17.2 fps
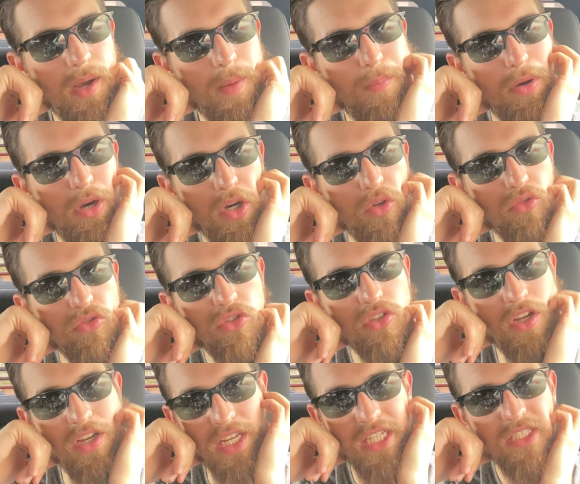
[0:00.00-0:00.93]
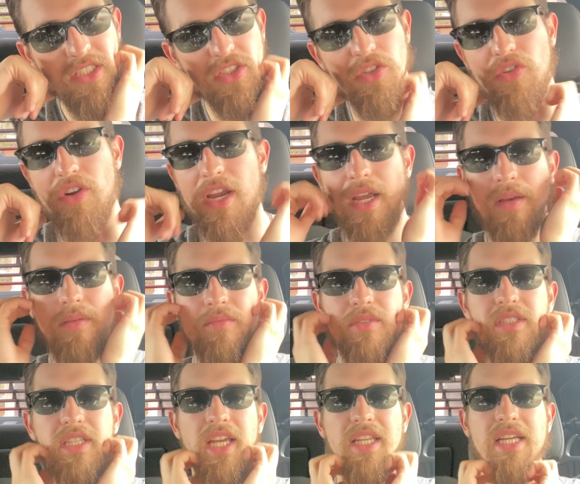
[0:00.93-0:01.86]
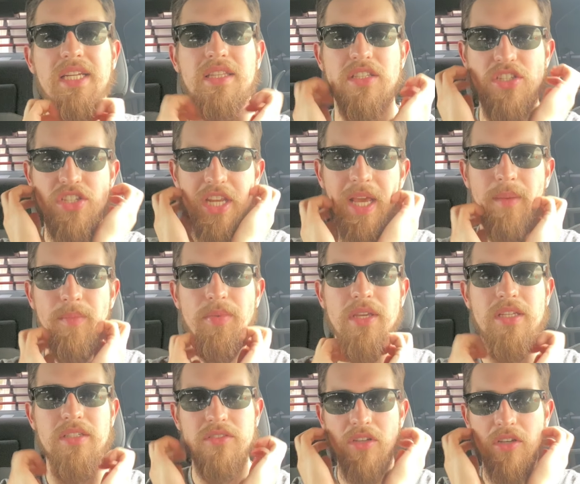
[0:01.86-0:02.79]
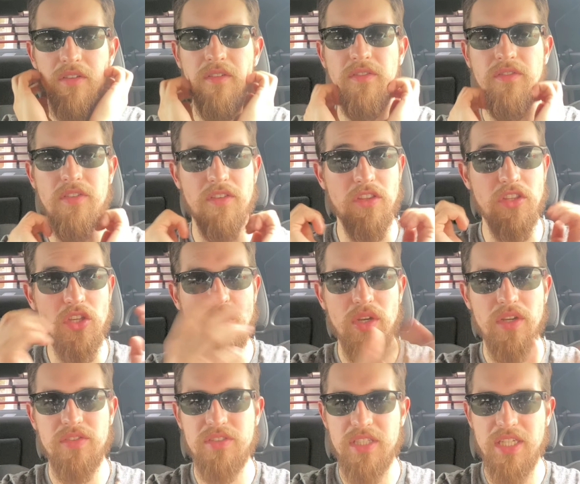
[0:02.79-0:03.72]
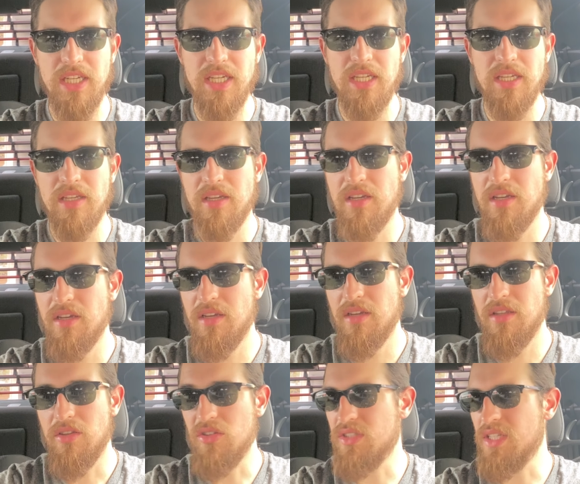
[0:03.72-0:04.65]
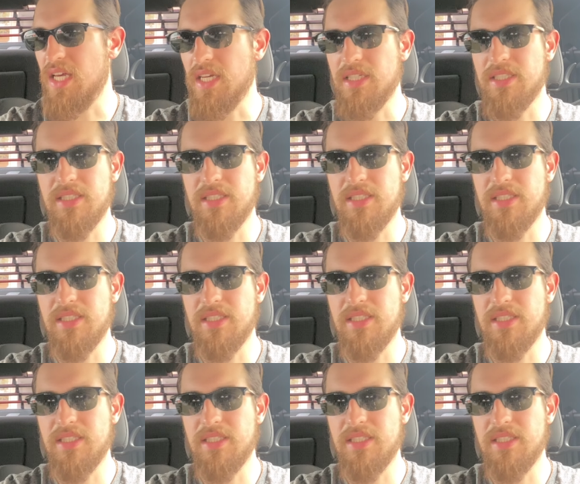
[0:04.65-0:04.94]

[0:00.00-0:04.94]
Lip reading: post on Instagram saying, like, the champions of the UFC, there's like